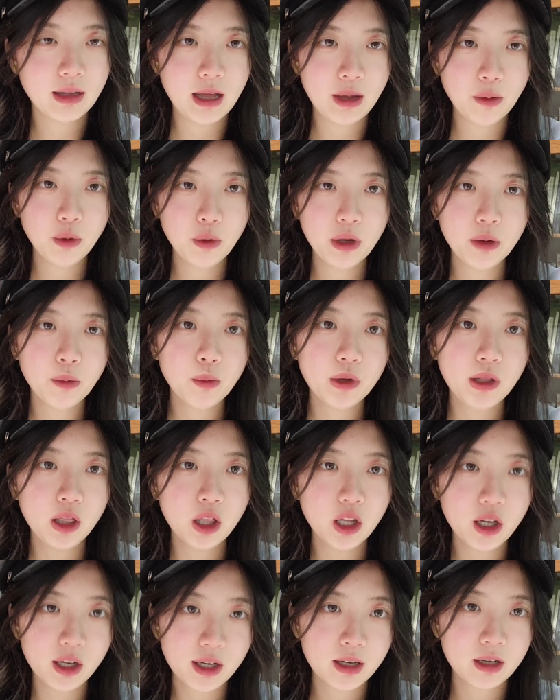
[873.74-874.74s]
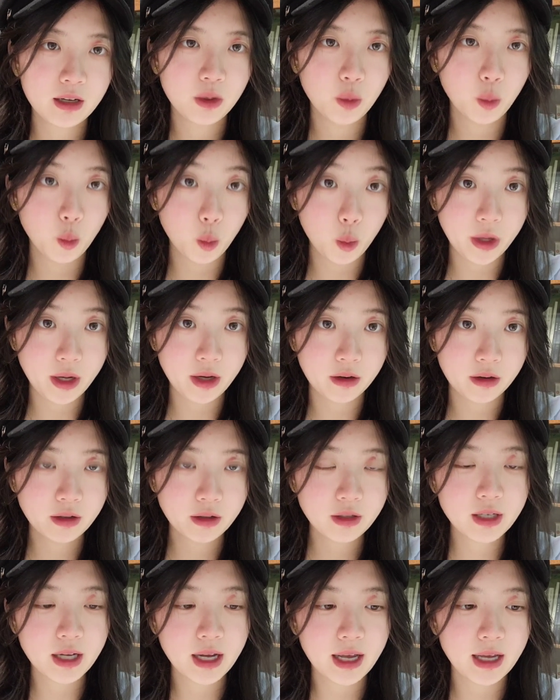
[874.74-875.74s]
it would look
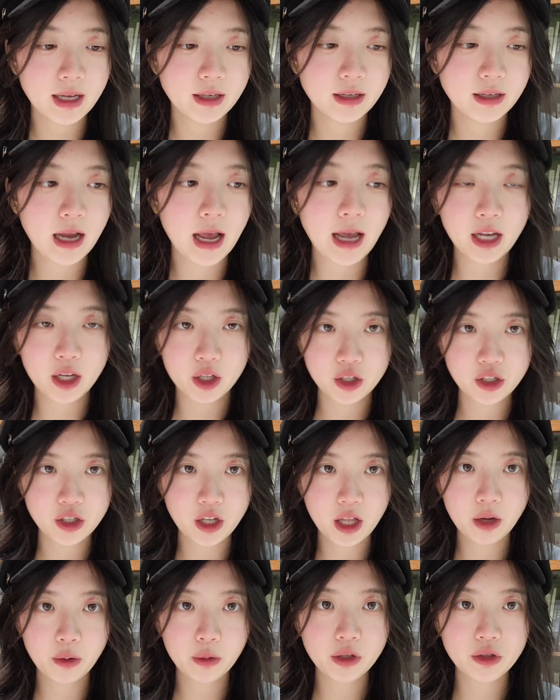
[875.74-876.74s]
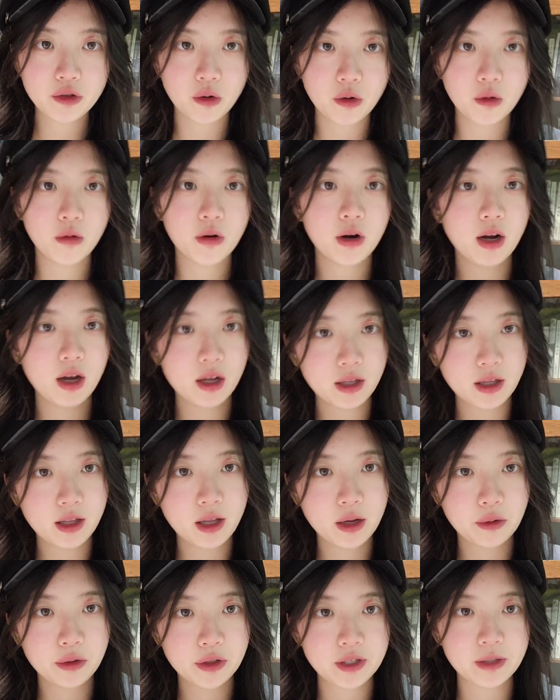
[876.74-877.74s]
weird in English language or other
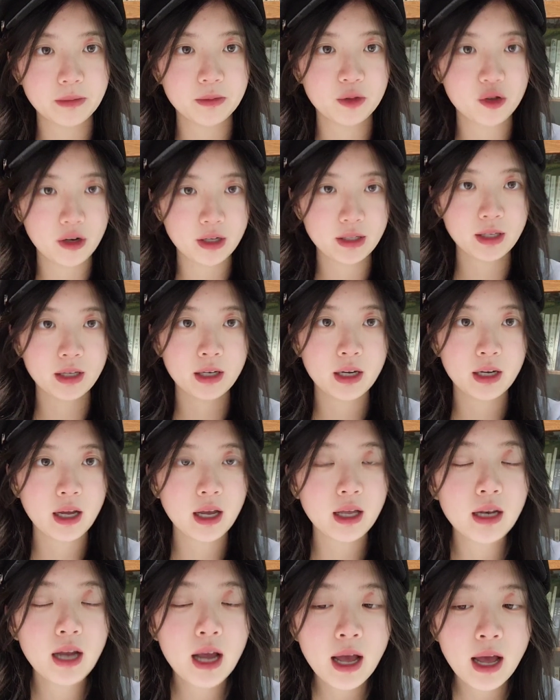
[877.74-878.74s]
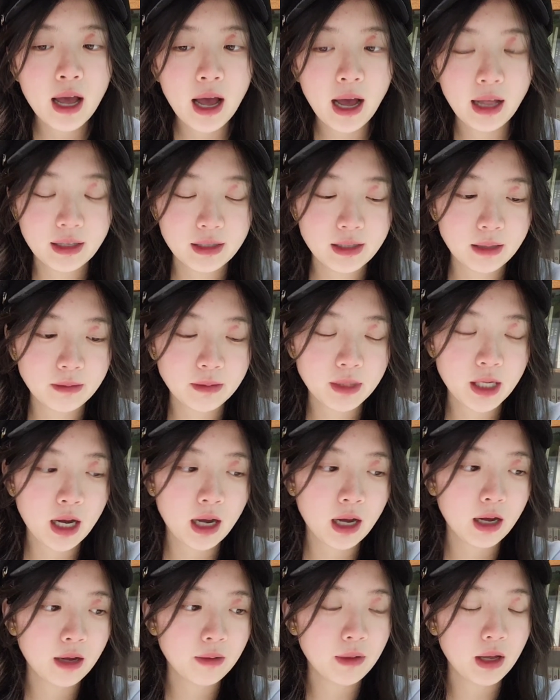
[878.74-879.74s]
languages I'm translating in. At the same
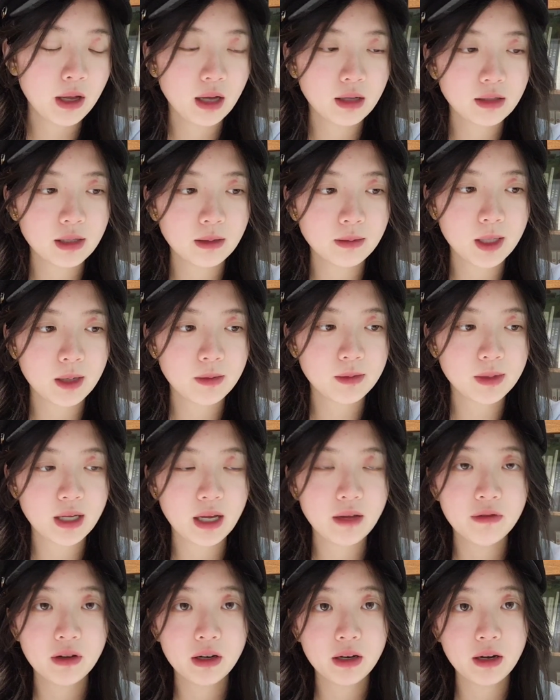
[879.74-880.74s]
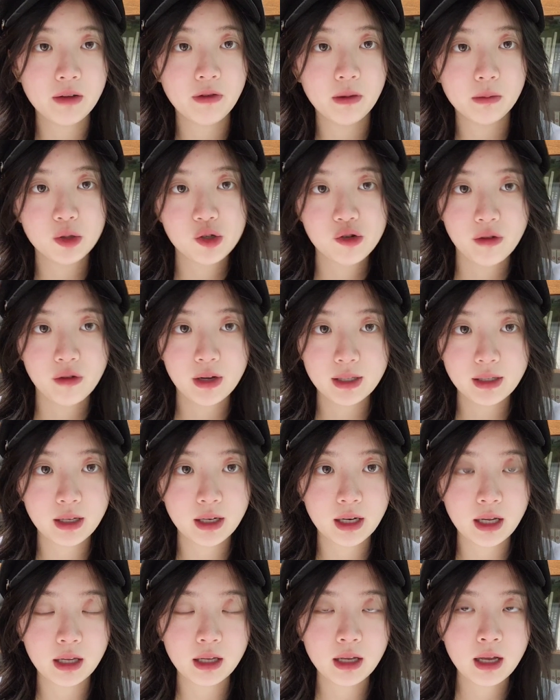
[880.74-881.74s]
time, sometimes even if I'm
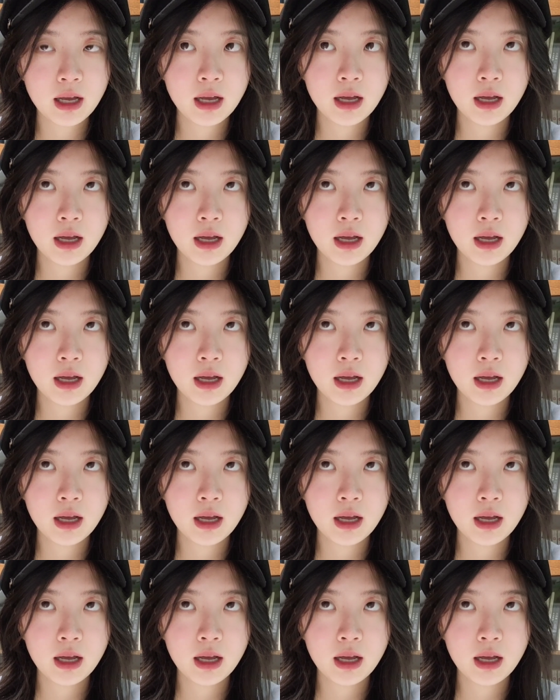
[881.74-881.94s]
translating